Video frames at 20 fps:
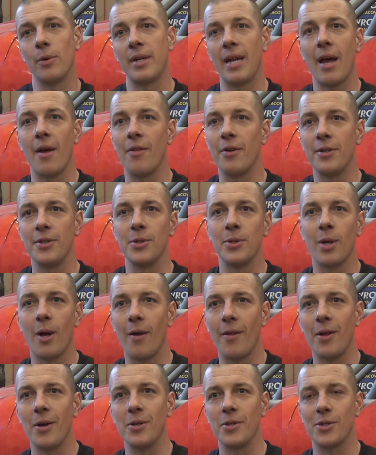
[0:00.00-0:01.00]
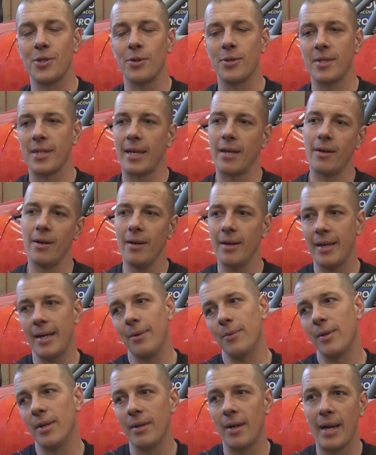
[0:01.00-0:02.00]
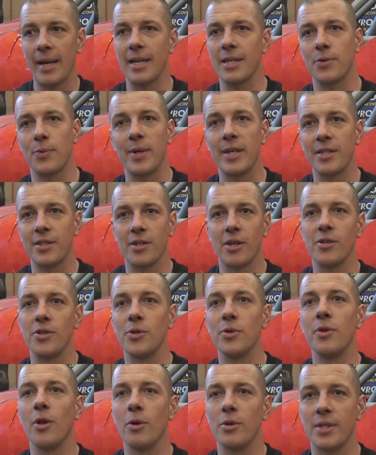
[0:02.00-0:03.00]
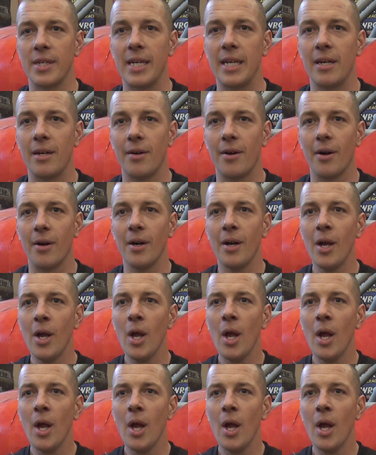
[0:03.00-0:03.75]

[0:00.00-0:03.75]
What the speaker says: Well, now they're doing all those. So it's like, all right, well, I guess we can start doing those again at our,